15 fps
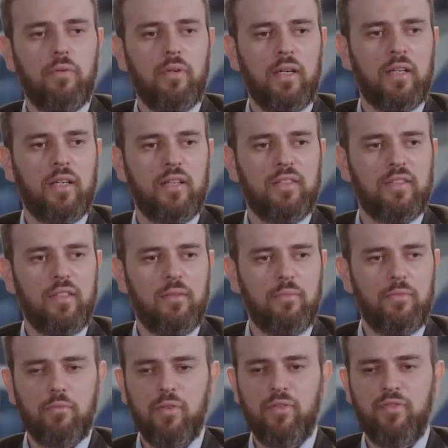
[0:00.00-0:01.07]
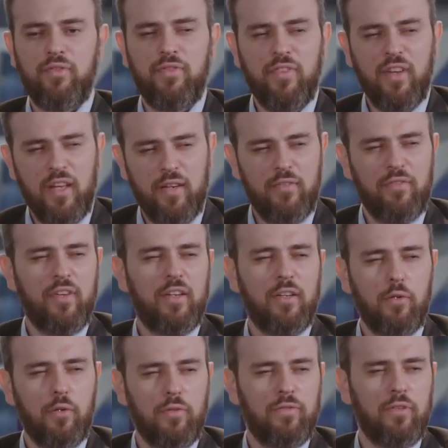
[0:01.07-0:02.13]
accustomed with very, very
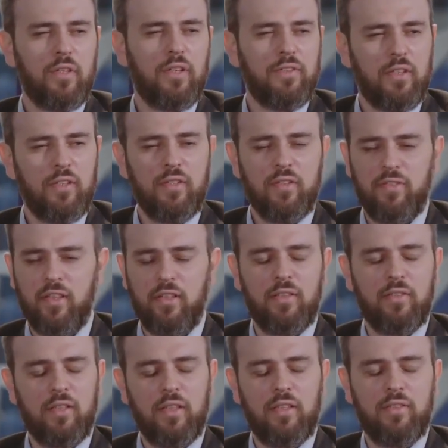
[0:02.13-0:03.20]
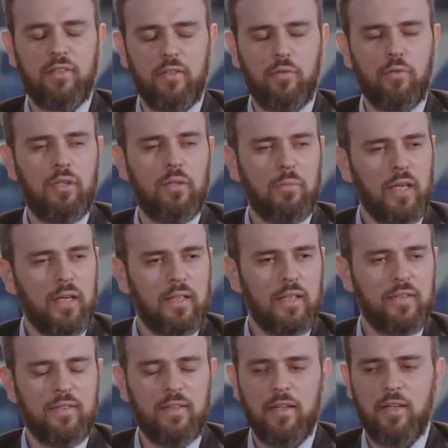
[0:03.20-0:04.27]
low volatility in the local
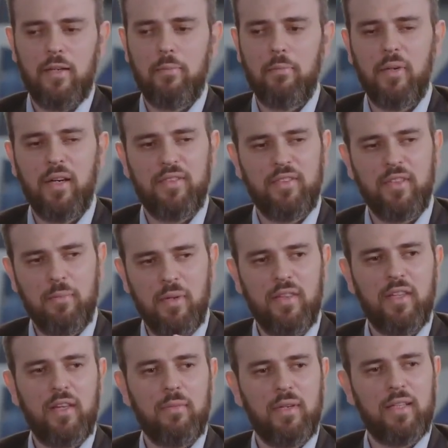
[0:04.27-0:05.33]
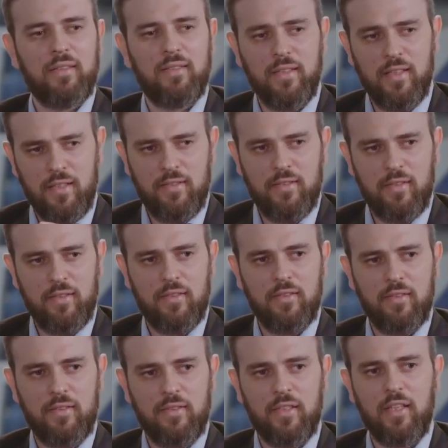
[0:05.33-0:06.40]
market, but the pandemic did
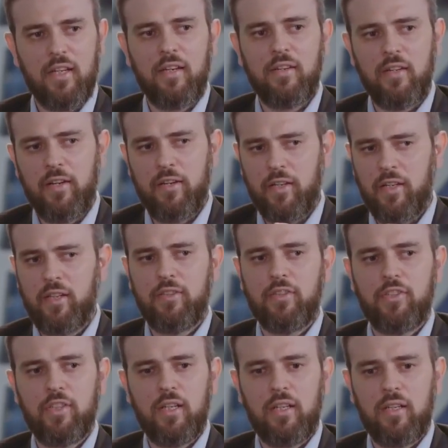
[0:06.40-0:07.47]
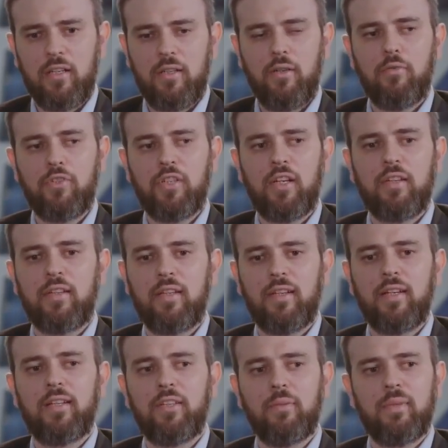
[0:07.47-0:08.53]
trigger a reality check, which I think
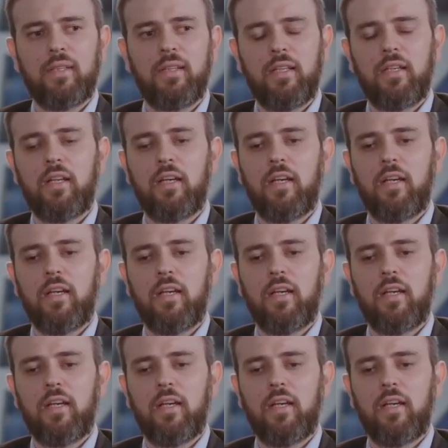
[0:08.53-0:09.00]
ultimately